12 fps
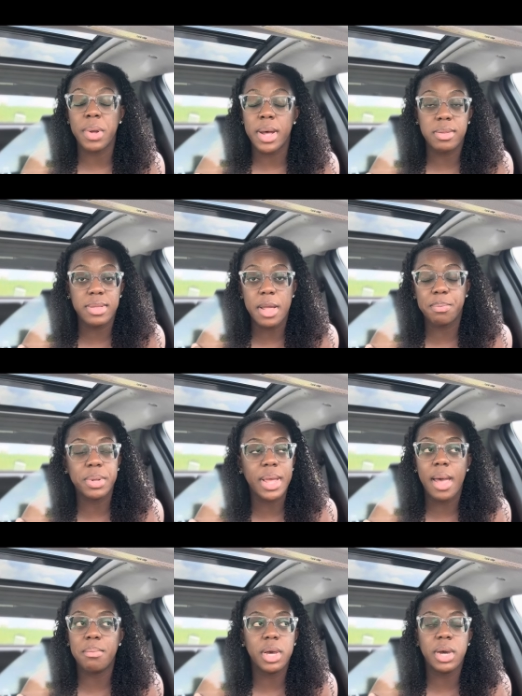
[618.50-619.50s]
set
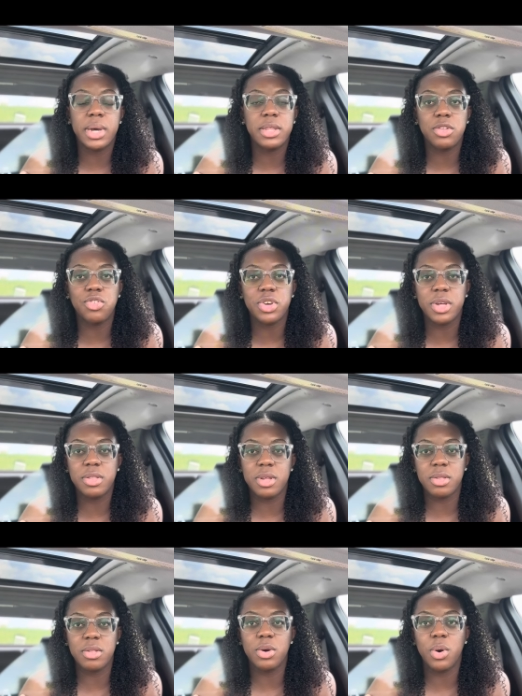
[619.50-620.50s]
plan because it just
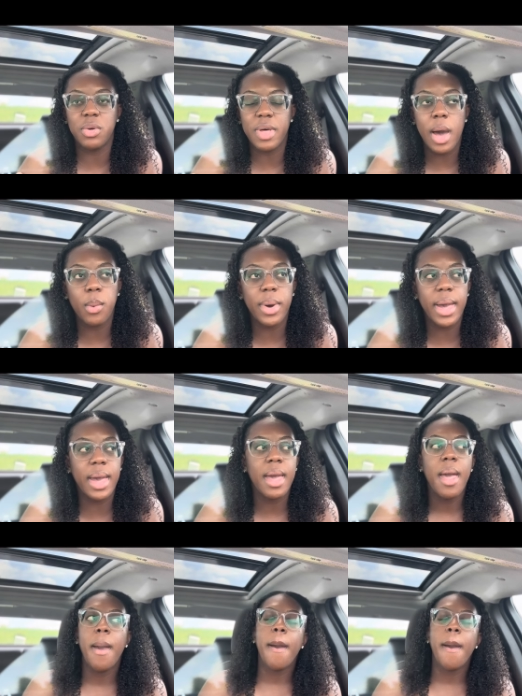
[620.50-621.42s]
doesn't go that way.